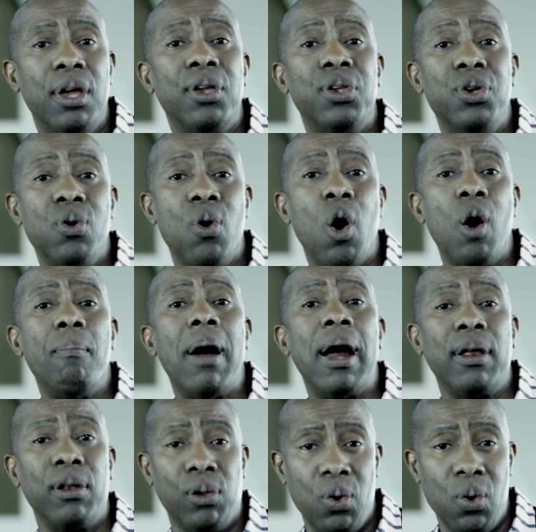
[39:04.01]
you are
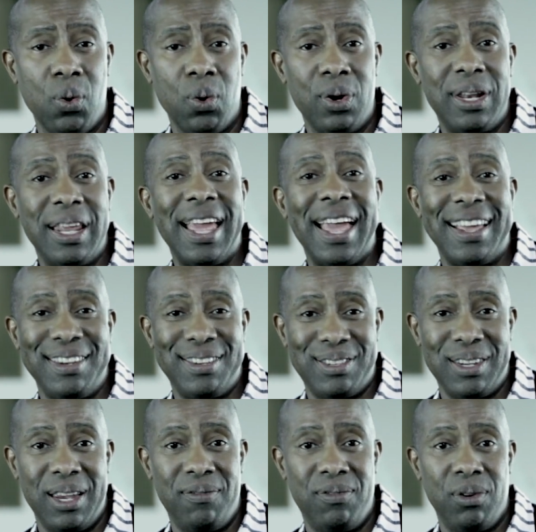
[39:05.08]
my Lord and
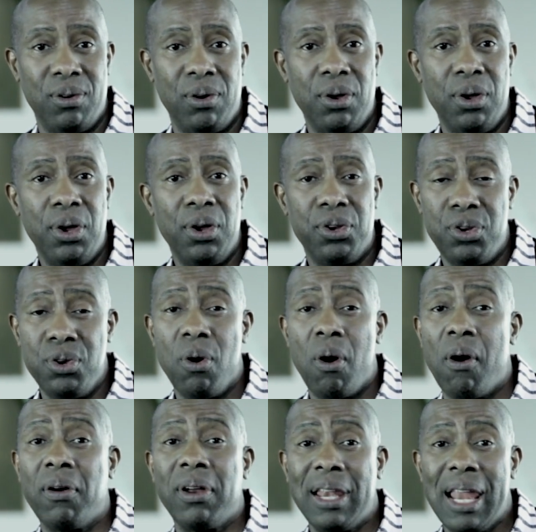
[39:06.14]
Savior. You
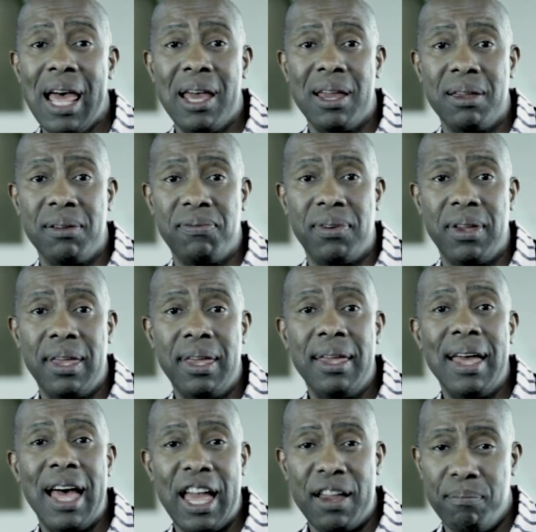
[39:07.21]
are alive.
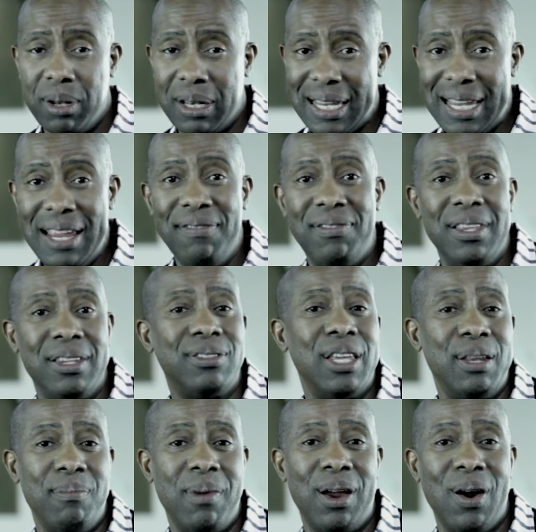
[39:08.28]
I believe this
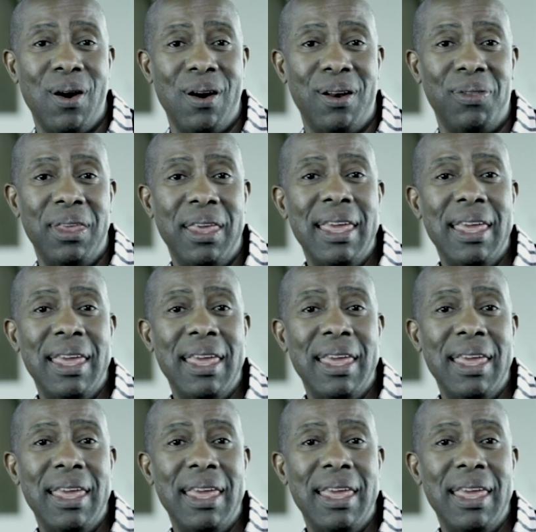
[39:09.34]
in my heart.